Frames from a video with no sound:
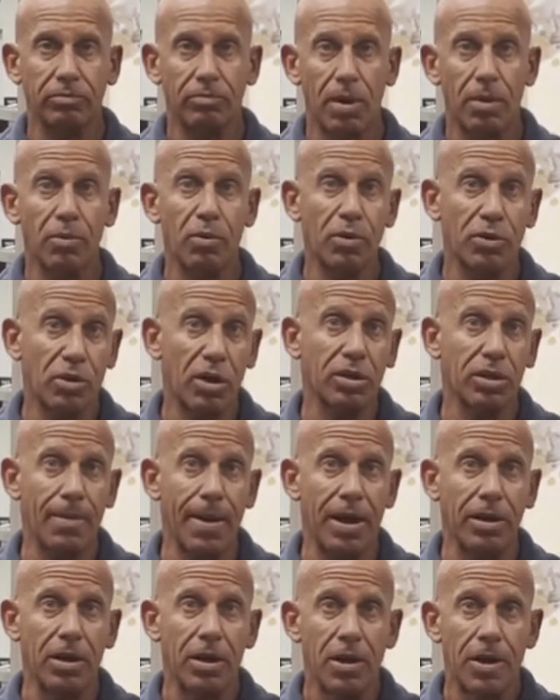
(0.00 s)
And when we talked
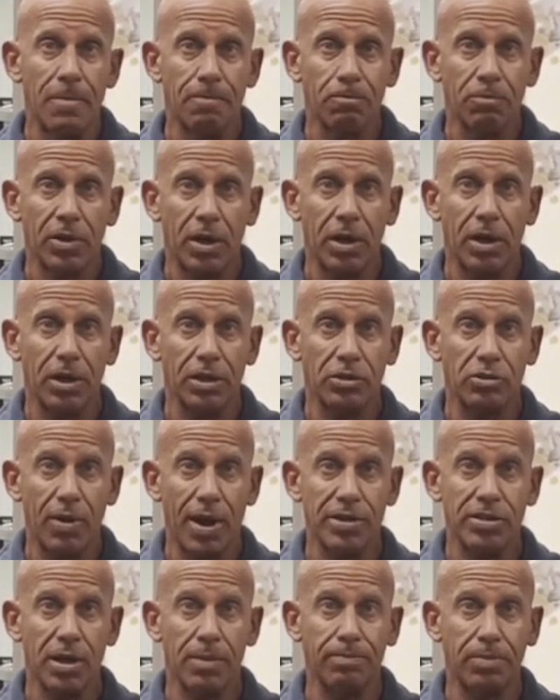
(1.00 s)
about
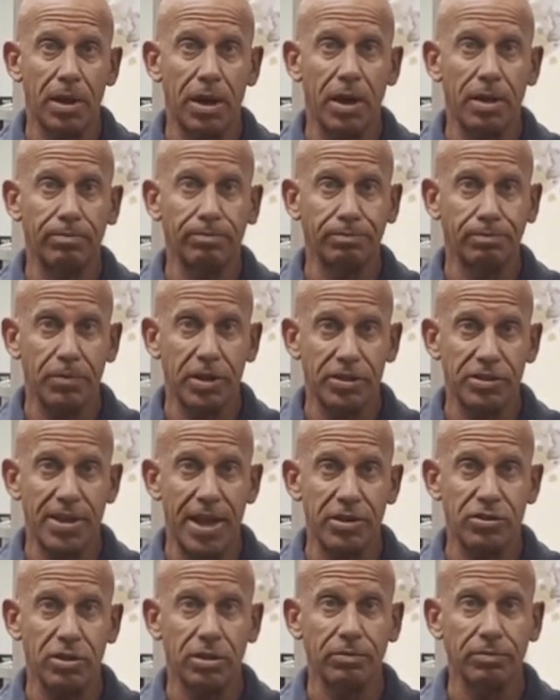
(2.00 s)
tricep
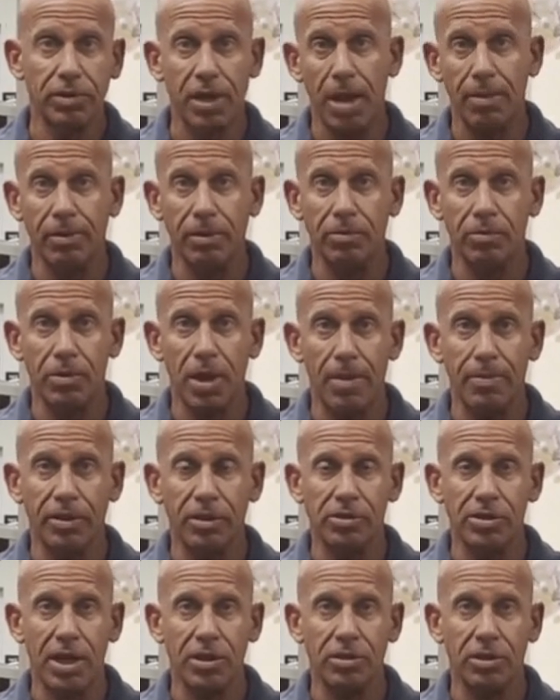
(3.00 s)
extension, cable
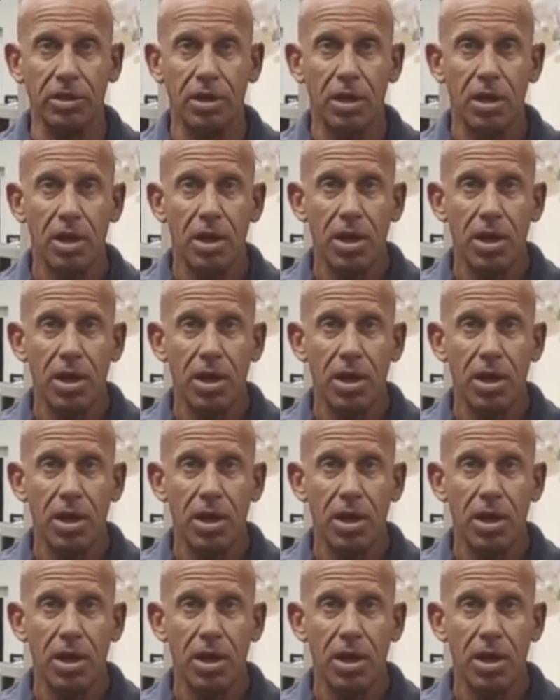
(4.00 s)
extension,